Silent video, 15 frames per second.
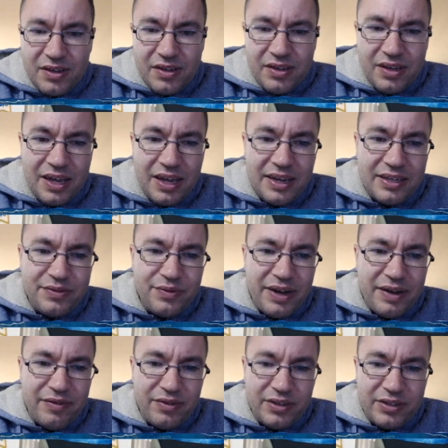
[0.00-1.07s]
I guess for
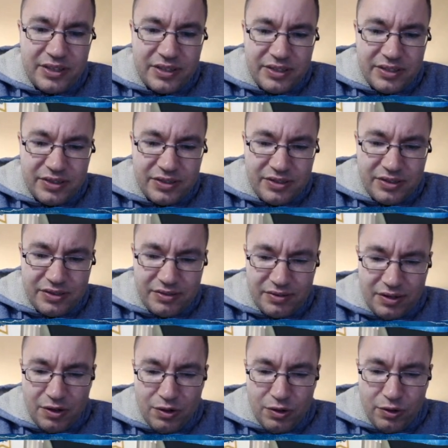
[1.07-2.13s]
Evolutions
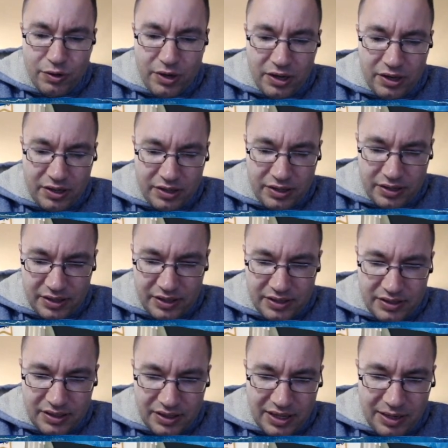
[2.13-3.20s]
Glurak,
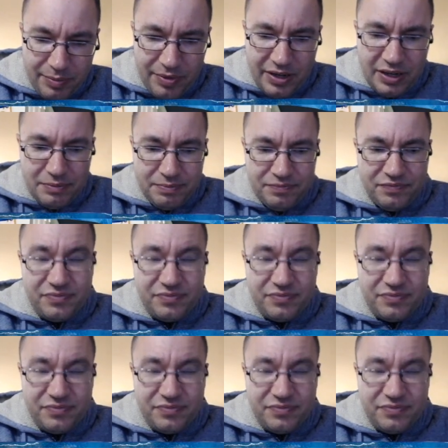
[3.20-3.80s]
it's not that bad.